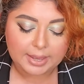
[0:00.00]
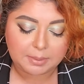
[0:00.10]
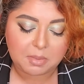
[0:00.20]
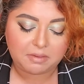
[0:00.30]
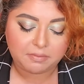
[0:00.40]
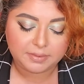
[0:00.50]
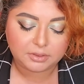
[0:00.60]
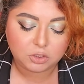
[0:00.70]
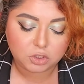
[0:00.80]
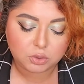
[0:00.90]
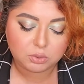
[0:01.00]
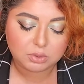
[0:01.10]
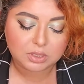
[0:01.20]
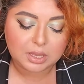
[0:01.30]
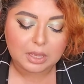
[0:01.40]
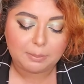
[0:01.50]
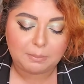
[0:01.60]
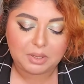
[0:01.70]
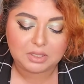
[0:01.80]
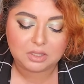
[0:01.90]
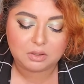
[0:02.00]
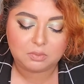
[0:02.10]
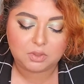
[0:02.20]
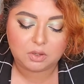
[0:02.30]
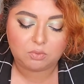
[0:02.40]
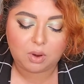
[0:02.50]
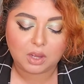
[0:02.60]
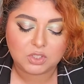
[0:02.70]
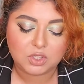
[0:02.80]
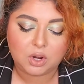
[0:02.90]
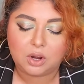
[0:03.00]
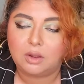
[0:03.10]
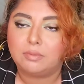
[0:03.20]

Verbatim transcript: and my Fila shoes. But the, the rock star